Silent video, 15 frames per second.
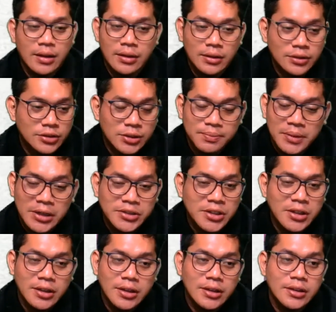
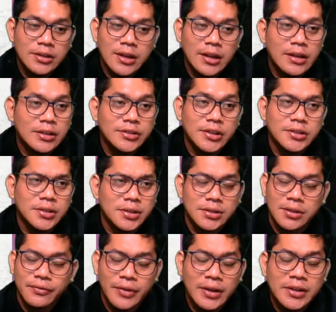Surprisingly, the analysis is a
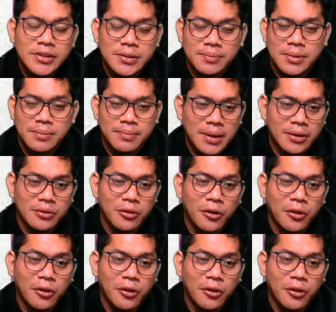very simple part.